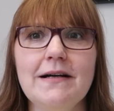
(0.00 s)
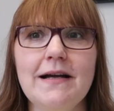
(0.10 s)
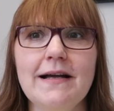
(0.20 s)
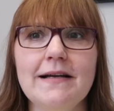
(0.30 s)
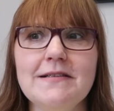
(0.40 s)

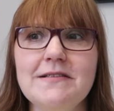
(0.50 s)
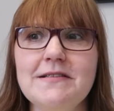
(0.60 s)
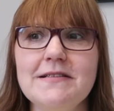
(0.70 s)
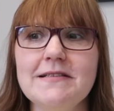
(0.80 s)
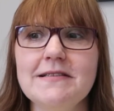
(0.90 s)

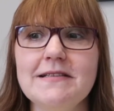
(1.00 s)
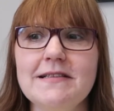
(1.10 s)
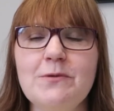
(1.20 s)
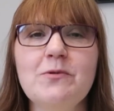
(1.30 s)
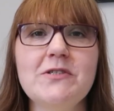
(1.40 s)
and
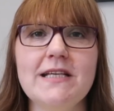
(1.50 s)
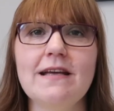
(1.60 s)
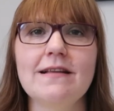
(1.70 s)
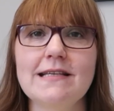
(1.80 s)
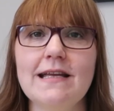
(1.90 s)
you will
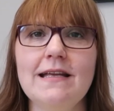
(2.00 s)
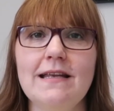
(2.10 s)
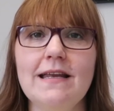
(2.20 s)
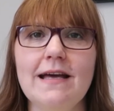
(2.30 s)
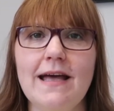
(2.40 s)
see it
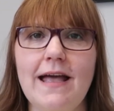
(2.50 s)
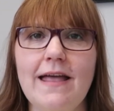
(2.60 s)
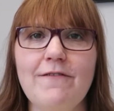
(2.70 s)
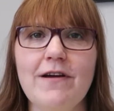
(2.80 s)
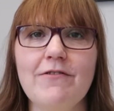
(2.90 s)
in
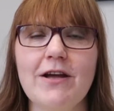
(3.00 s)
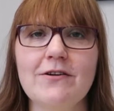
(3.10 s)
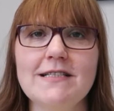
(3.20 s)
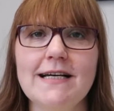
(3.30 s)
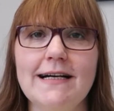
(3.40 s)
a very
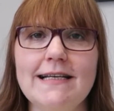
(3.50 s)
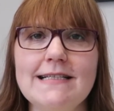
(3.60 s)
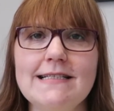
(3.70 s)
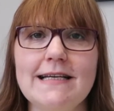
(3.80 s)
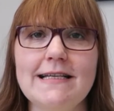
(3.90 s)
untidy
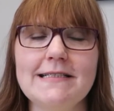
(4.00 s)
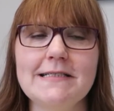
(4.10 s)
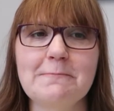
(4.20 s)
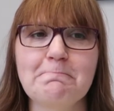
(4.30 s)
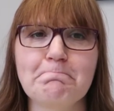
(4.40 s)
state.
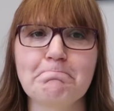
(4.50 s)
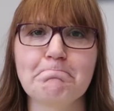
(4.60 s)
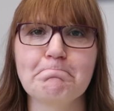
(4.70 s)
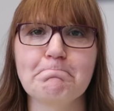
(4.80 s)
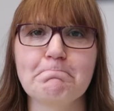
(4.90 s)

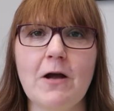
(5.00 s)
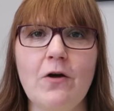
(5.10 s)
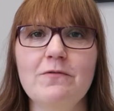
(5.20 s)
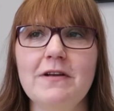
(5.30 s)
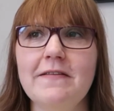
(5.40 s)

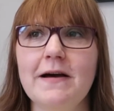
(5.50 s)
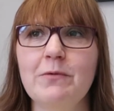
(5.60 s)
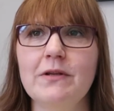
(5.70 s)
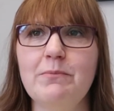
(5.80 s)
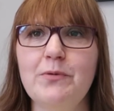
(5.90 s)
Hopefully that
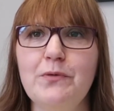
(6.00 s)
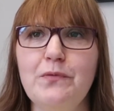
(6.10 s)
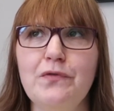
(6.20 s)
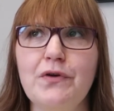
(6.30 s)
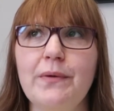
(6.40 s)
will
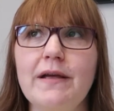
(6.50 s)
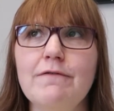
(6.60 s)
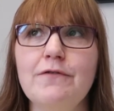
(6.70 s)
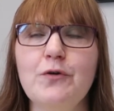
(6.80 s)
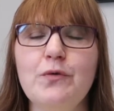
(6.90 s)
improve going
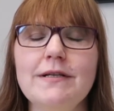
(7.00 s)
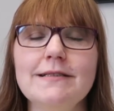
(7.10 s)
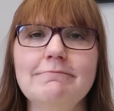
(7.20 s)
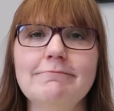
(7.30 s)
forward.